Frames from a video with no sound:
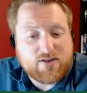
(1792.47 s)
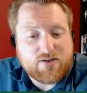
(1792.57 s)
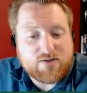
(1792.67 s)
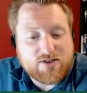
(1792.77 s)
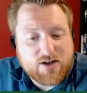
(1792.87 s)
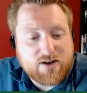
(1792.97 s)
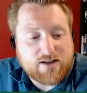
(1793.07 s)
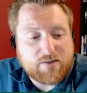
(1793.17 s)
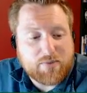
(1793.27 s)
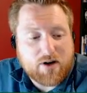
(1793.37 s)
you staring
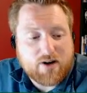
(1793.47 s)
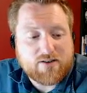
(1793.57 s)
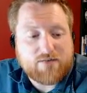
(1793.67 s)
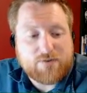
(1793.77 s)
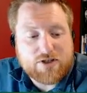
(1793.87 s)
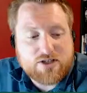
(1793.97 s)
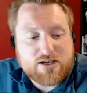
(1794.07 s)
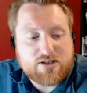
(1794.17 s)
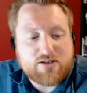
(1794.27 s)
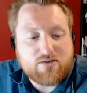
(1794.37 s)
at the bogs and
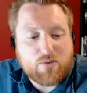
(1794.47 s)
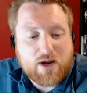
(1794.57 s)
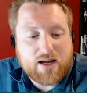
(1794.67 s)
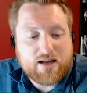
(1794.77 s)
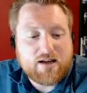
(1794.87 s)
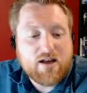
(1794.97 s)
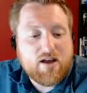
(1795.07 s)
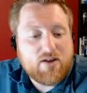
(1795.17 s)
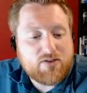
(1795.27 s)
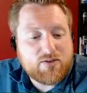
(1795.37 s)
vegetation near the wagon.
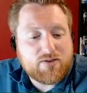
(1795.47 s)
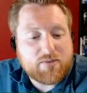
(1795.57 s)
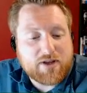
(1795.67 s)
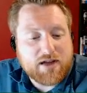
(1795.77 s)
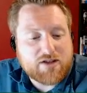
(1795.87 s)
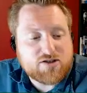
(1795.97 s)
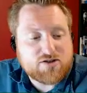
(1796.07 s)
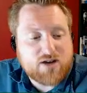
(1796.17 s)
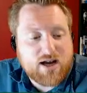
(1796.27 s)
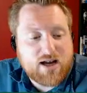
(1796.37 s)
Soon something catches
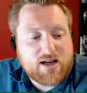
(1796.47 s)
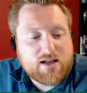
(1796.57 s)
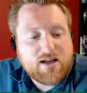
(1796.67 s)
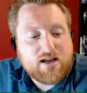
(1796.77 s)
your eye.